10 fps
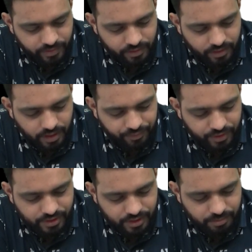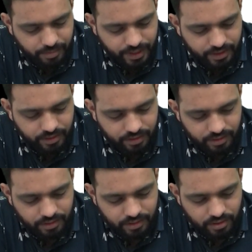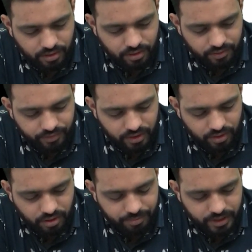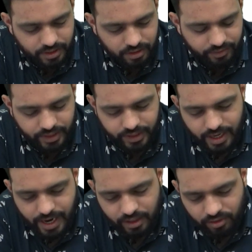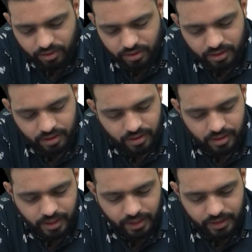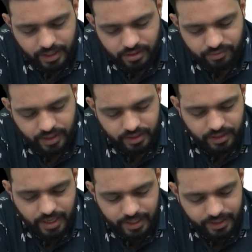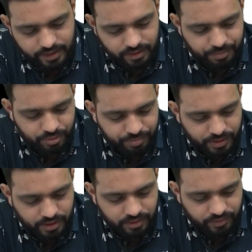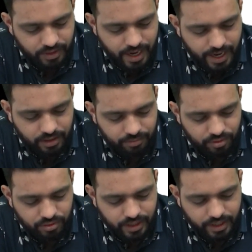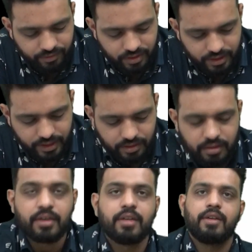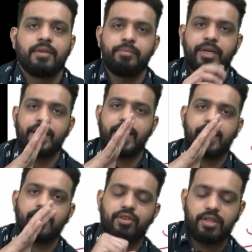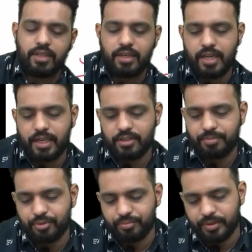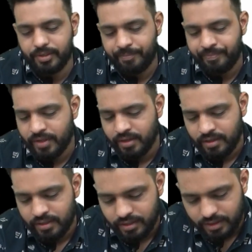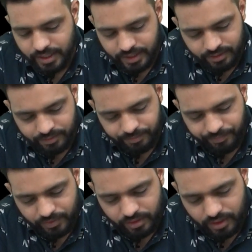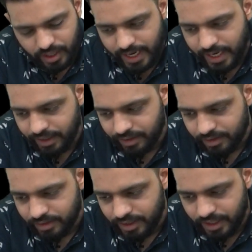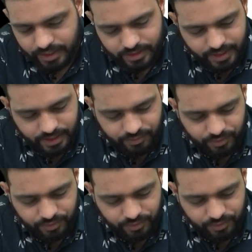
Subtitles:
efficient manner or will not be innervated at all, and that's why the dilator pupillae will act more and we'll get a mydriatic or a larger pupil. Then A stands for